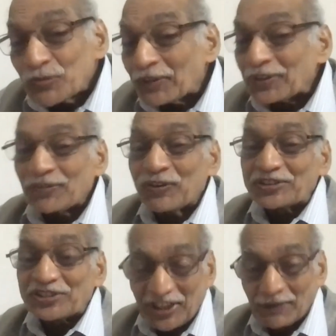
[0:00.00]
wonderful
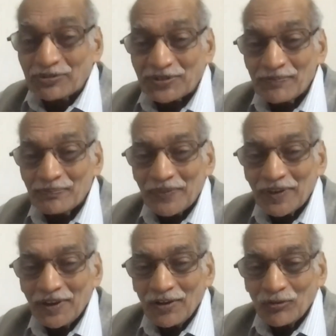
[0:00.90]
chefs,
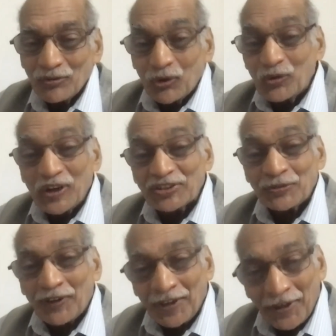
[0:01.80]
food was
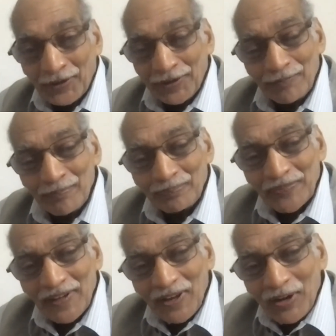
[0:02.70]
very good.
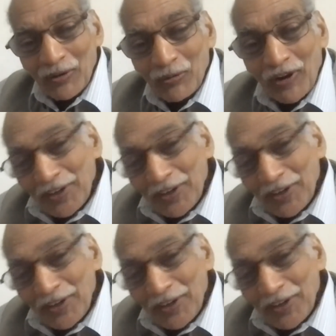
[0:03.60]
Why